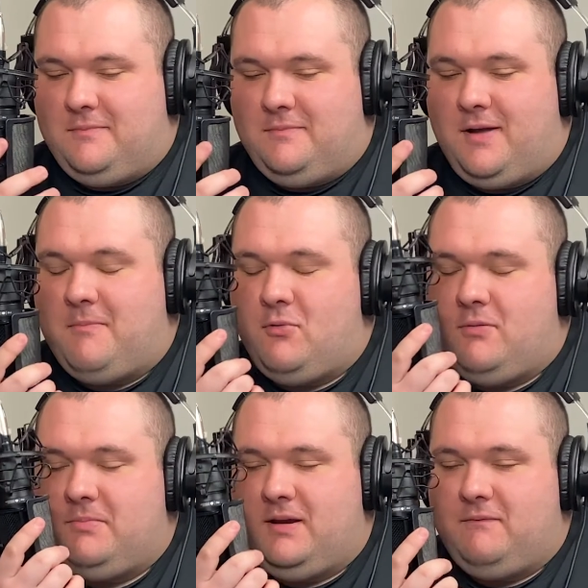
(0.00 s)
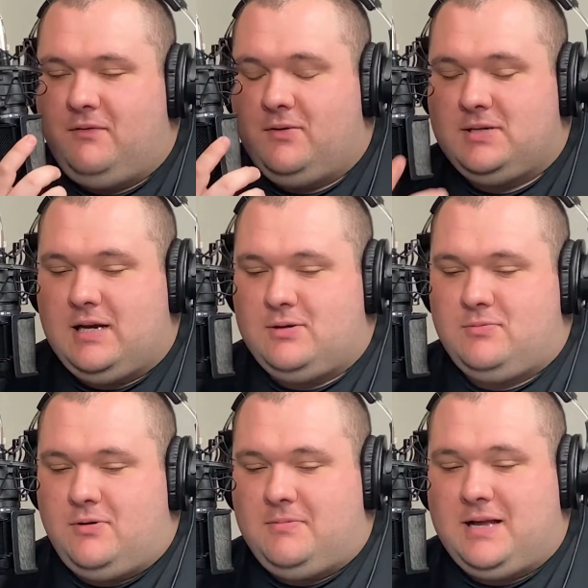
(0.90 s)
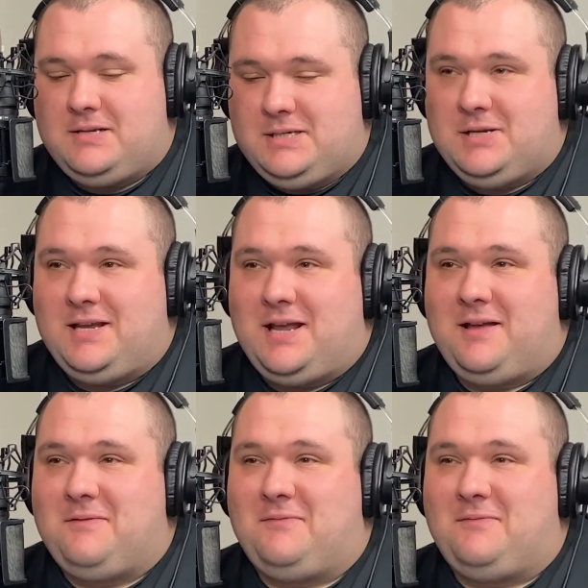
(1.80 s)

hoping for to have.